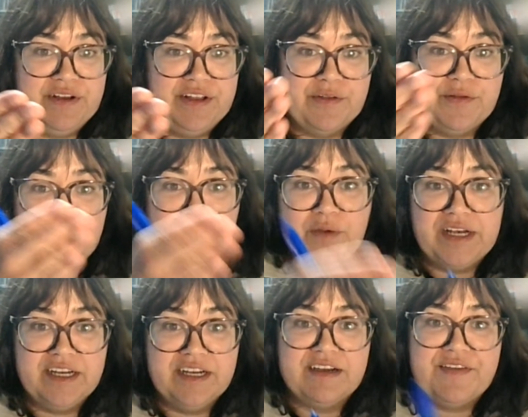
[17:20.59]

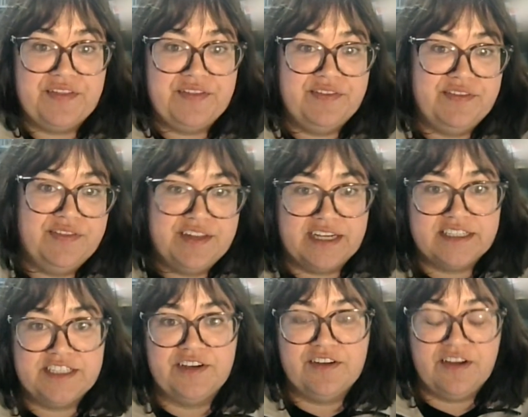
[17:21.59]
1 year, and then the
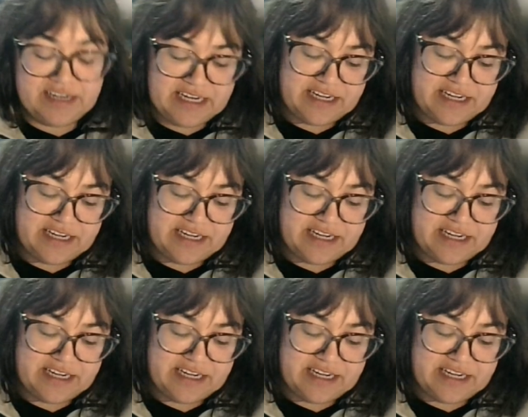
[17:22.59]
next year not.